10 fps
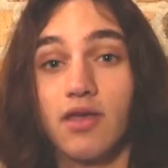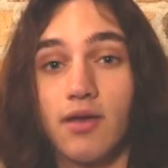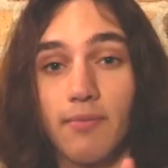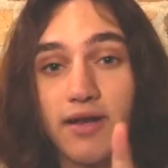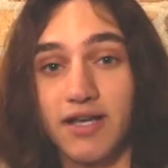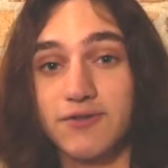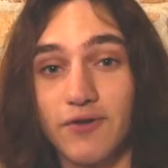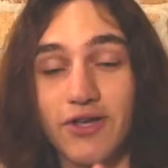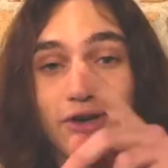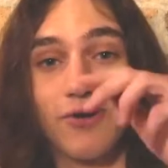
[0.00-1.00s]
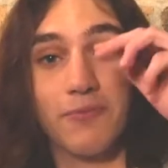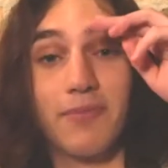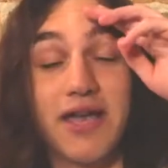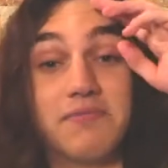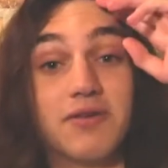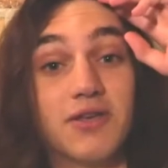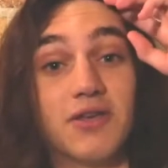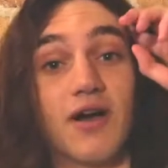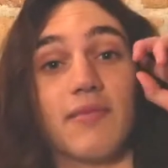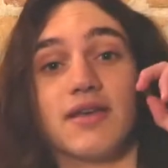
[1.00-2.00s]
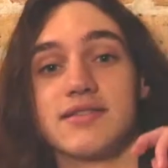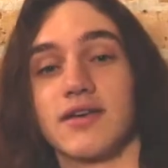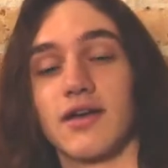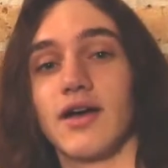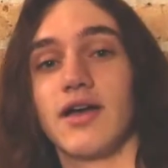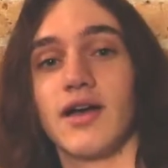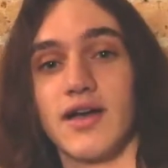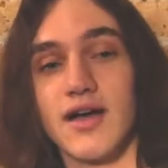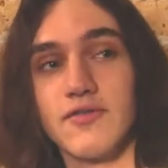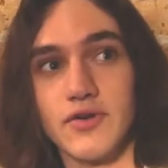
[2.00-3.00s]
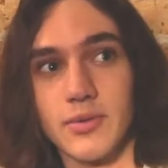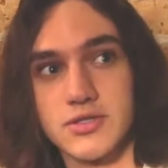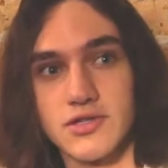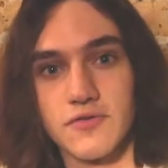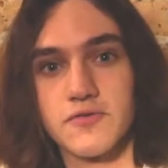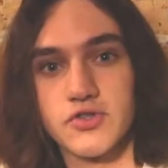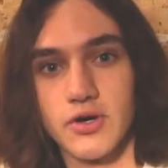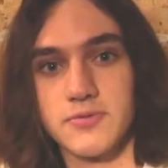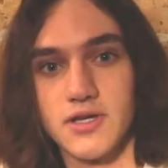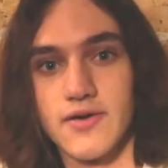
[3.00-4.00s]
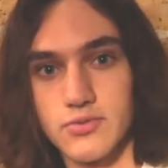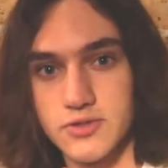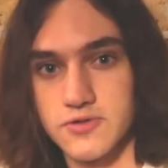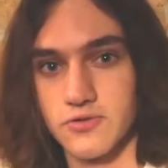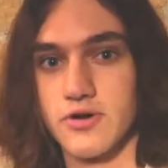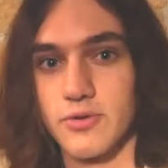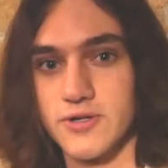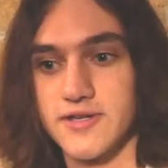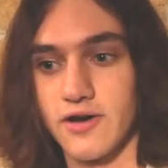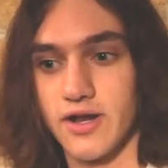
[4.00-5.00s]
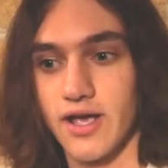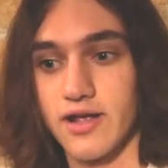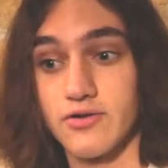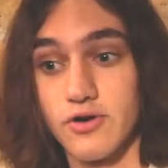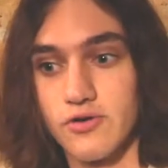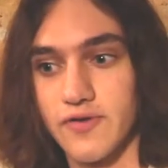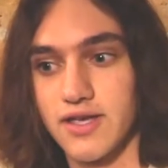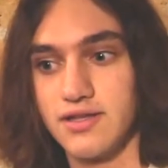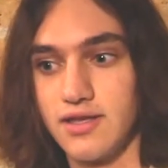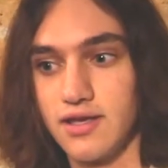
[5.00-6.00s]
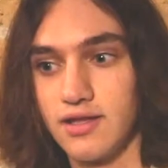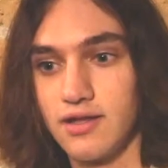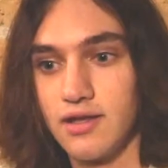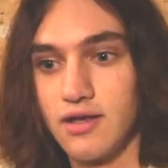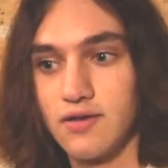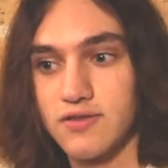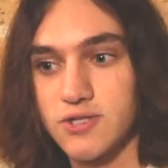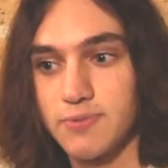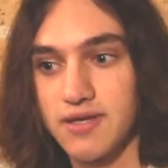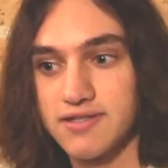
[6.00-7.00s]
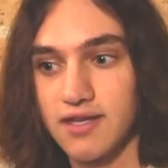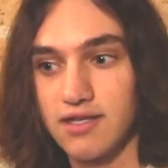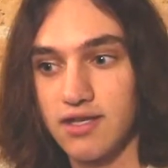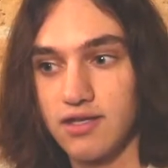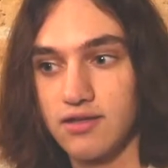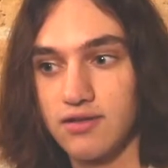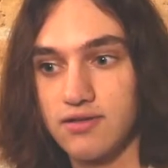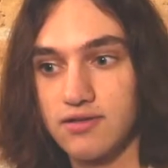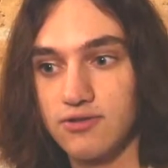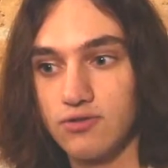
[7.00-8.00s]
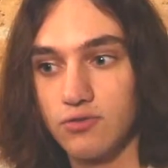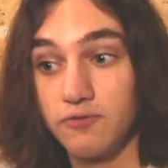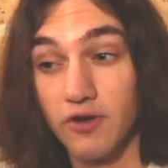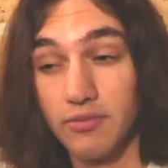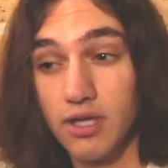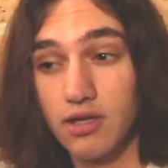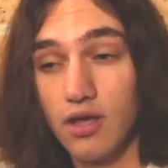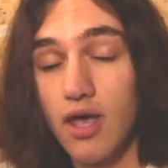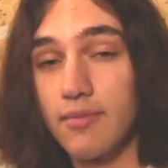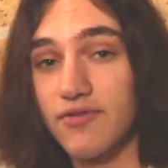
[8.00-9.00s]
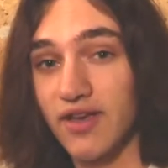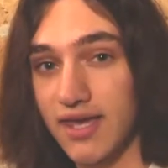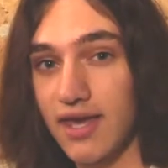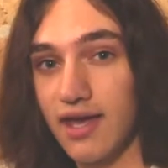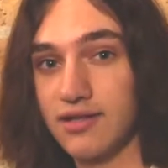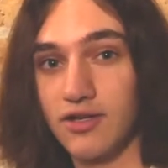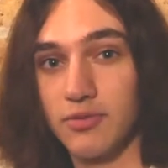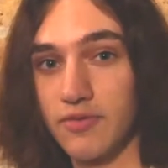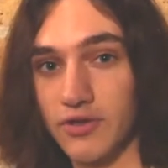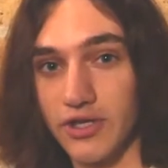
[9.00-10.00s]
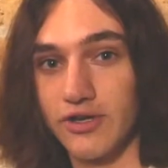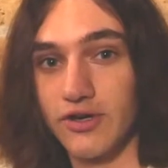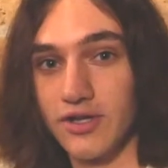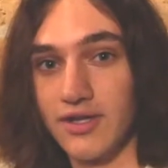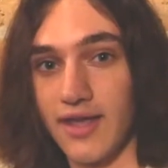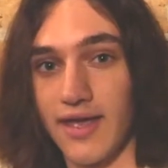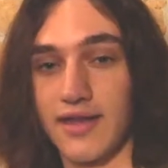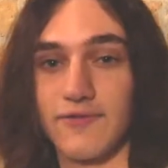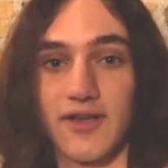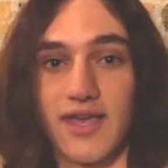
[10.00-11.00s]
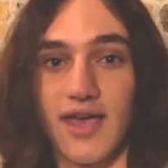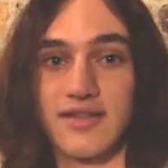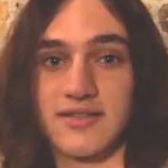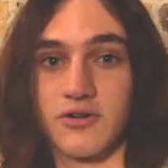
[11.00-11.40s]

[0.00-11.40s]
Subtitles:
my next video might be amazing. I have a bunch of stuff scripted. I have a bunch of storyboards out. I don't know if I can get the space I need to film it. But if I can, it'll be really good. And if I can't,